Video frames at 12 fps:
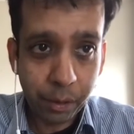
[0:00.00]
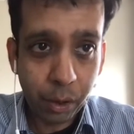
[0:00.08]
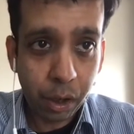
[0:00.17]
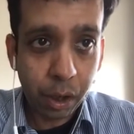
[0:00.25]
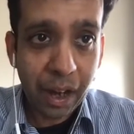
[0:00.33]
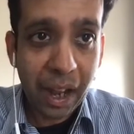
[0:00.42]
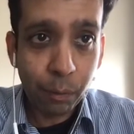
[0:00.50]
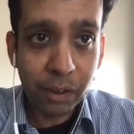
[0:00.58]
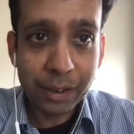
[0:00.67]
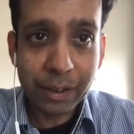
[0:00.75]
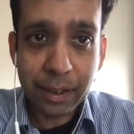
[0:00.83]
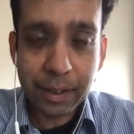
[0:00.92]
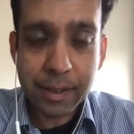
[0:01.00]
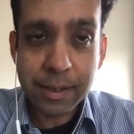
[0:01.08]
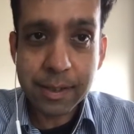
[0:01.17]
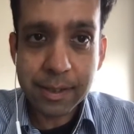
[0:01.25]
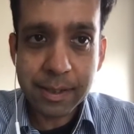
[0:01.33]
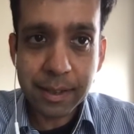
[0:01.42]
or how will
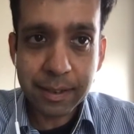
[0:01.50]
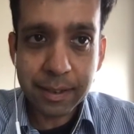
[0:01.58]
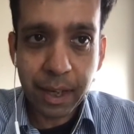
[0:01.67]
this